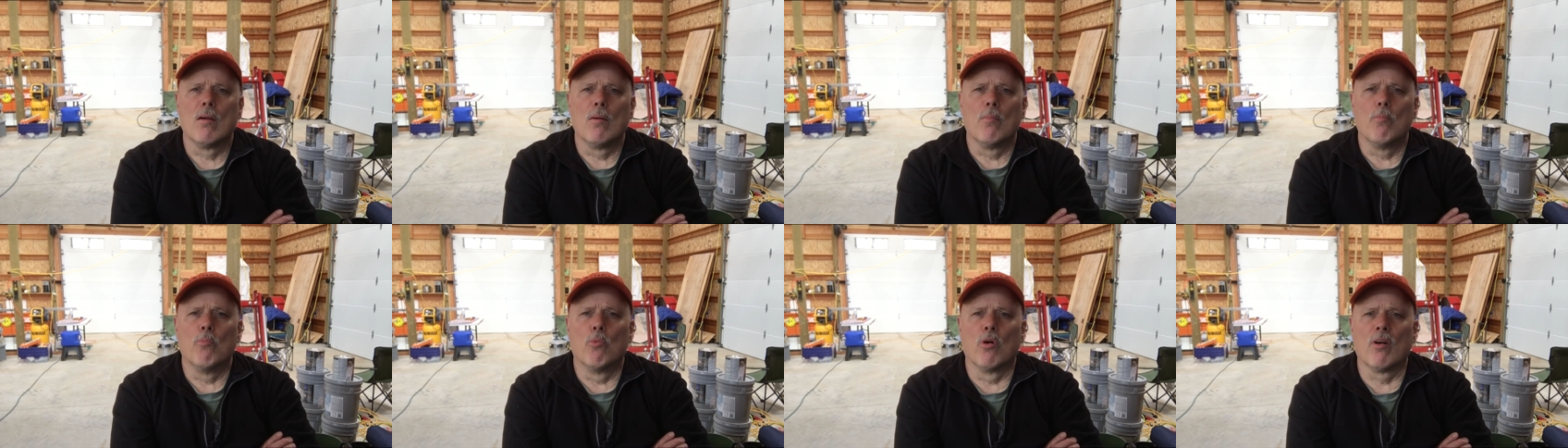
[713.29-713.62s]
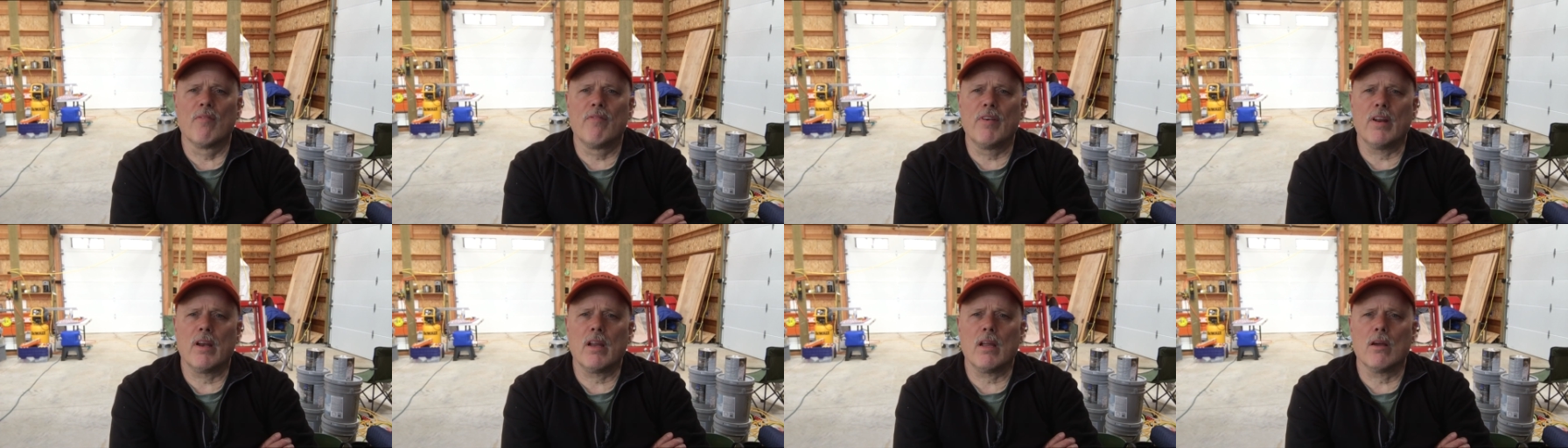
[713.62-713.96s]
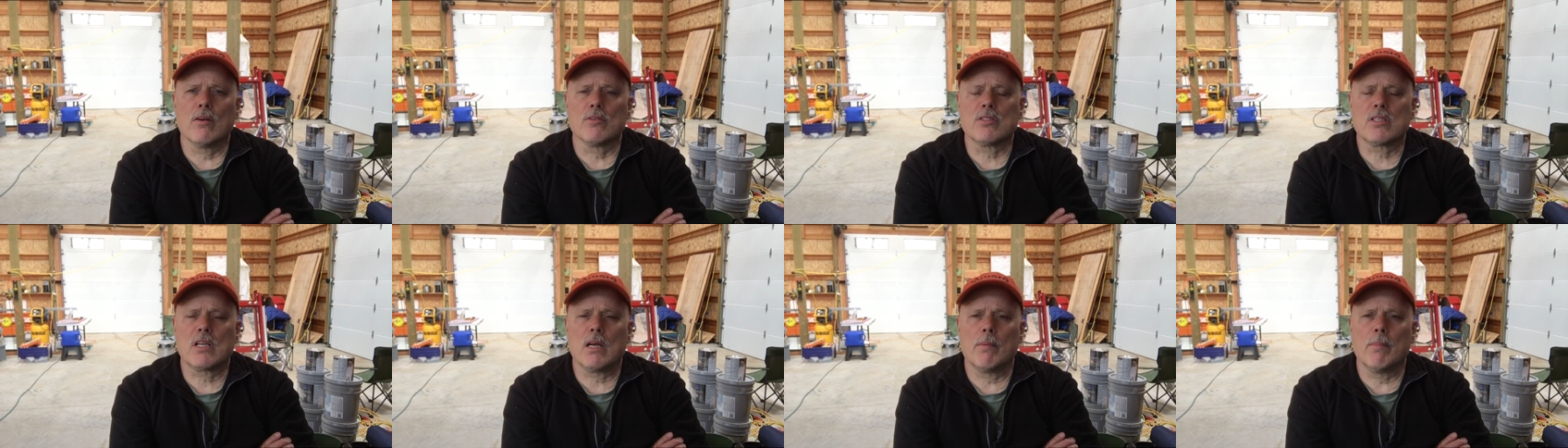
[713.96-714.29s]
more
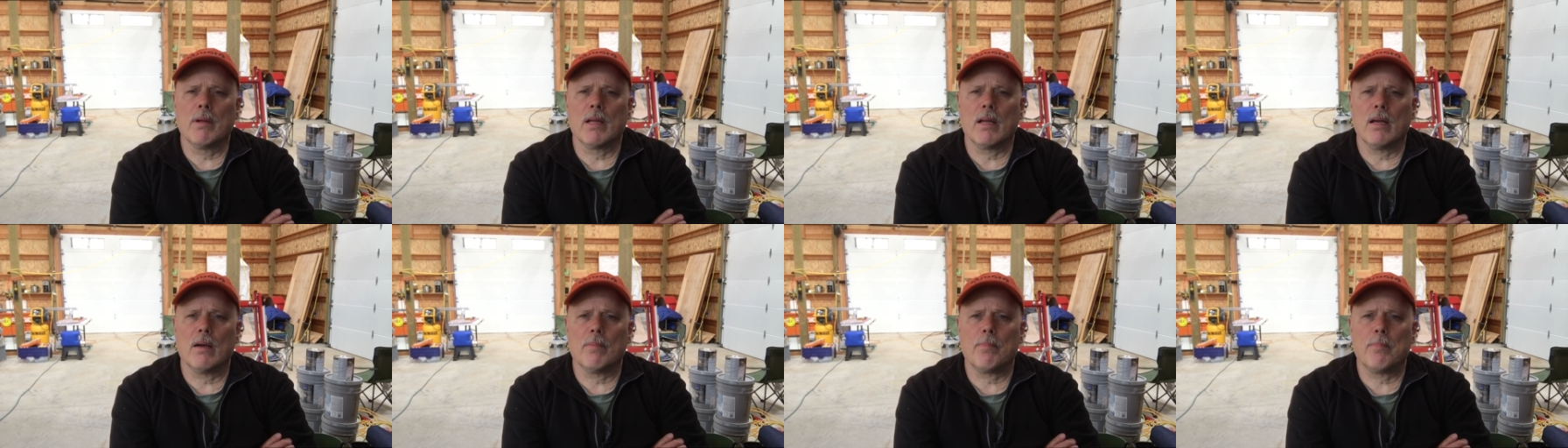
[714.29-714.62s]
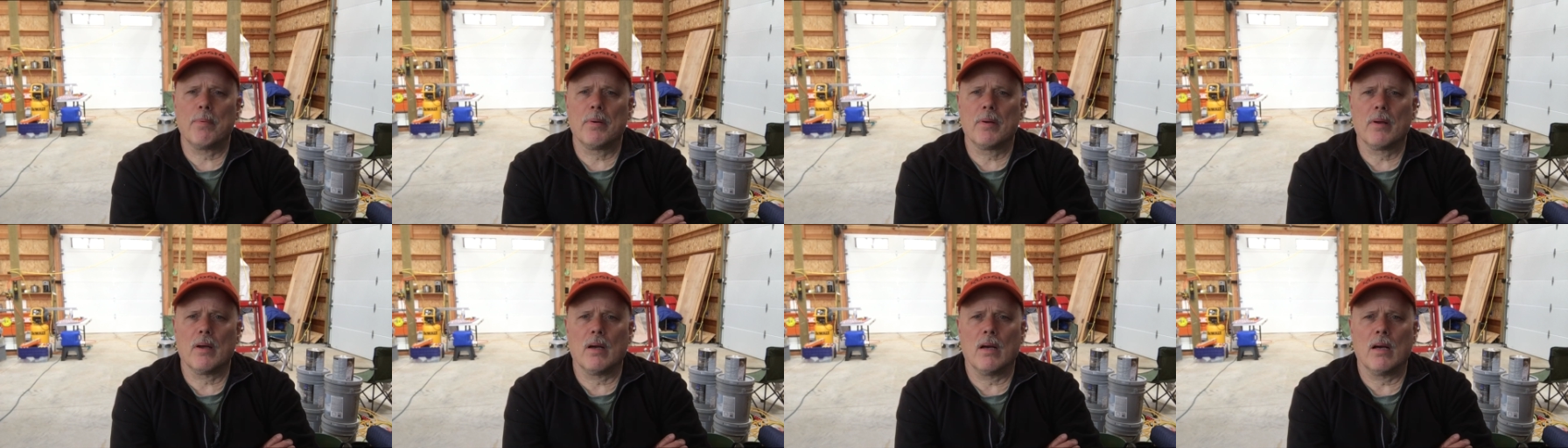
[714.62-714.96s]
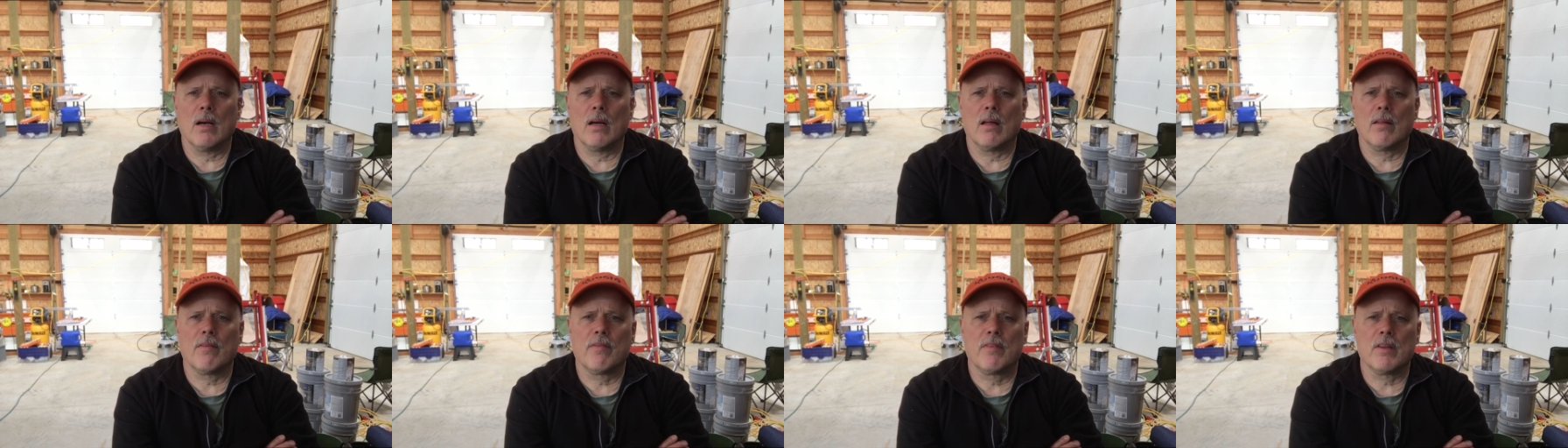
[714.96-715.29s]
videos coming up
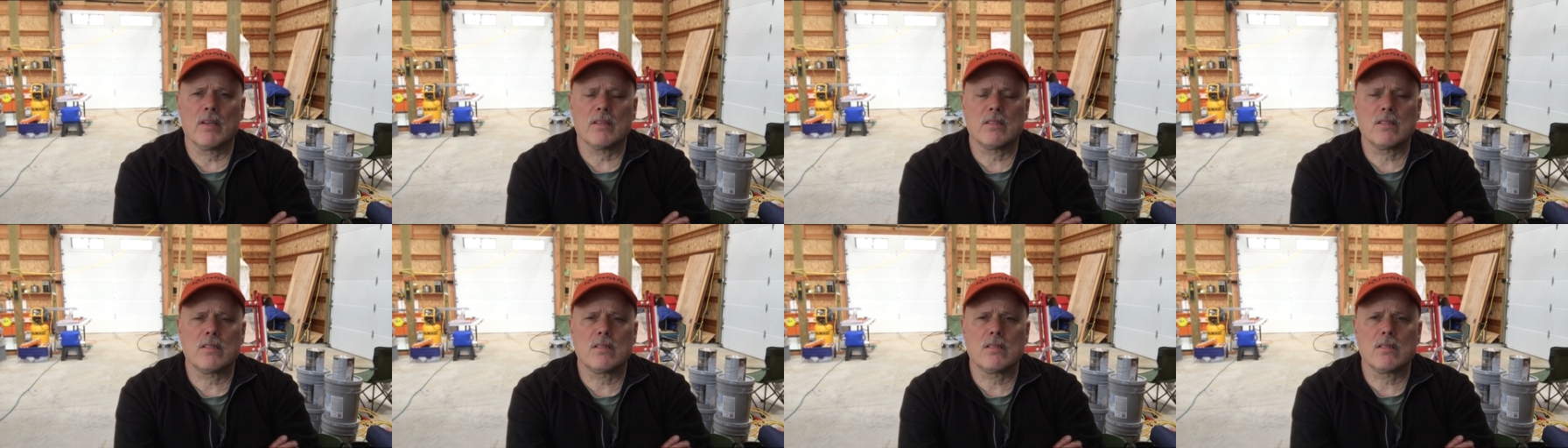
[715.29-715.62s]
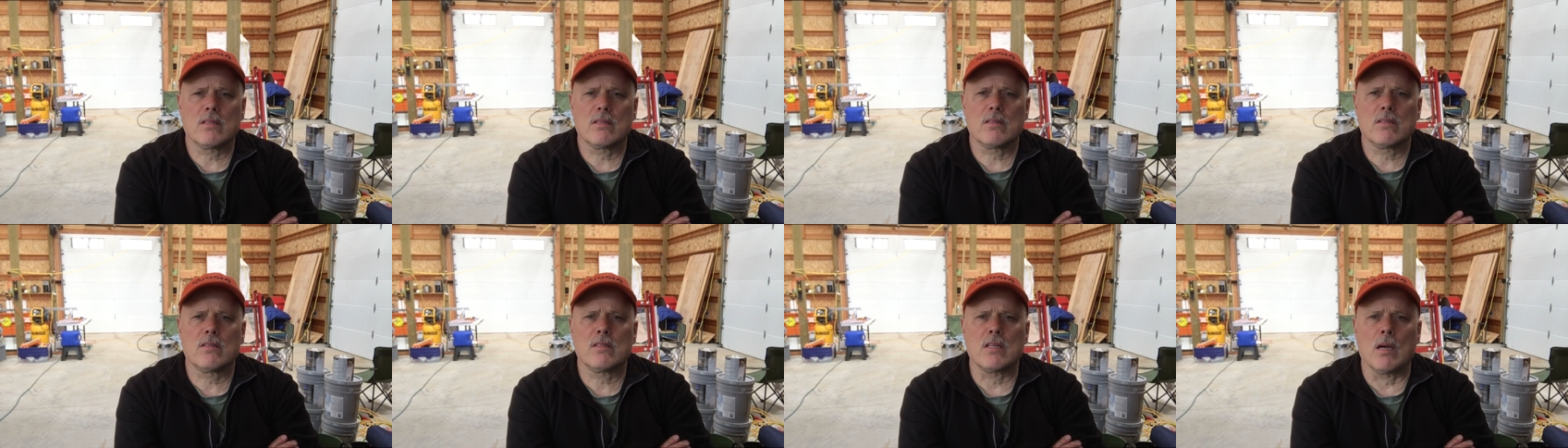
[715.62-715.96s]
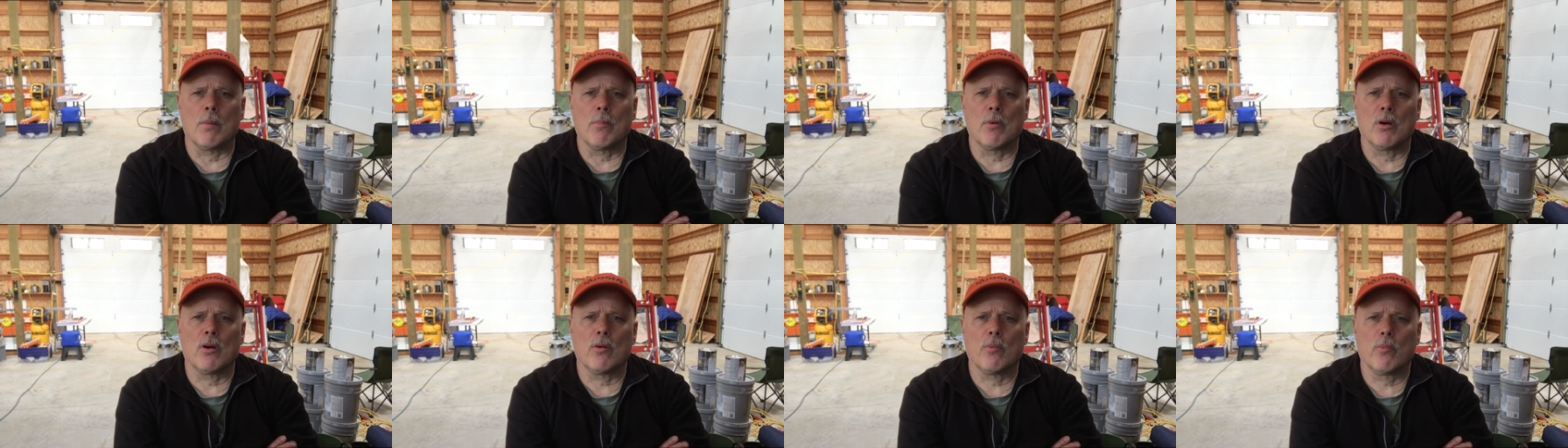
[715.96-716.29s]
uh, this
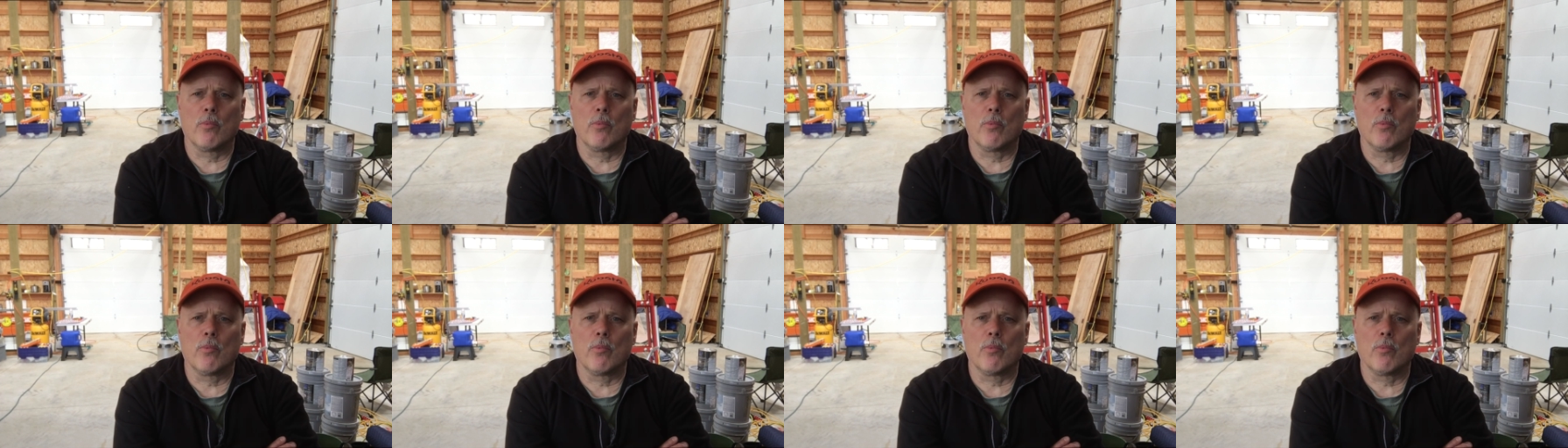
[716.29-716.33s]
summer.